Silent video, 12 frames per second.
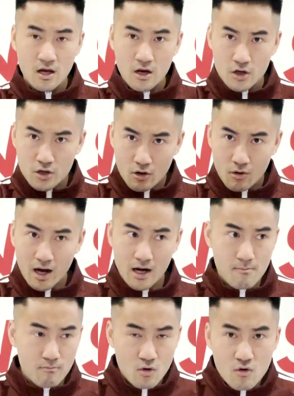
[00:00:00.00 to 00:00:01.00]
Know how
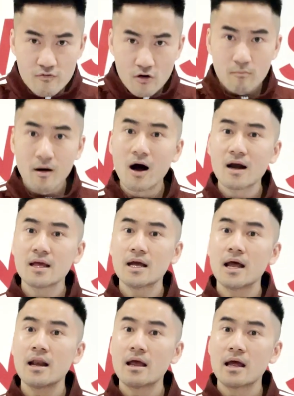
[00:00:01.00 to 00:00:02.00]
to move your body
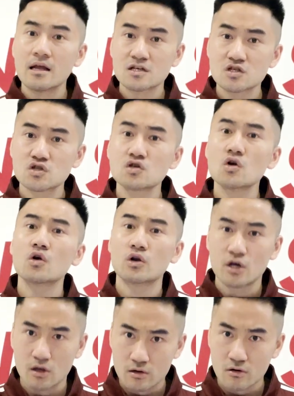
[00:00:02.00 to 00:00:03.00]
in a
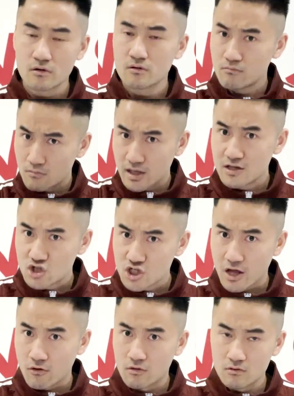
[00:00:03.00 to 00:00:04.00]
circular, in
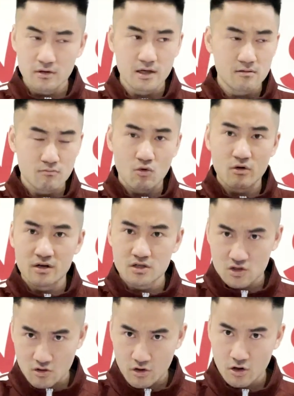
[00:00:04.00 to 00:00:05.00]
general, in a
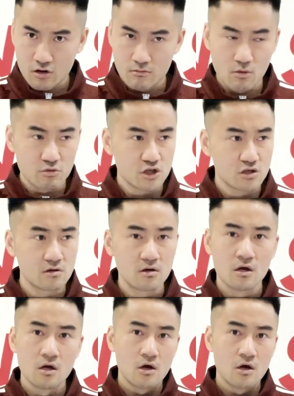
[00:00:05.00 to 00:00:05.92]
circular motion,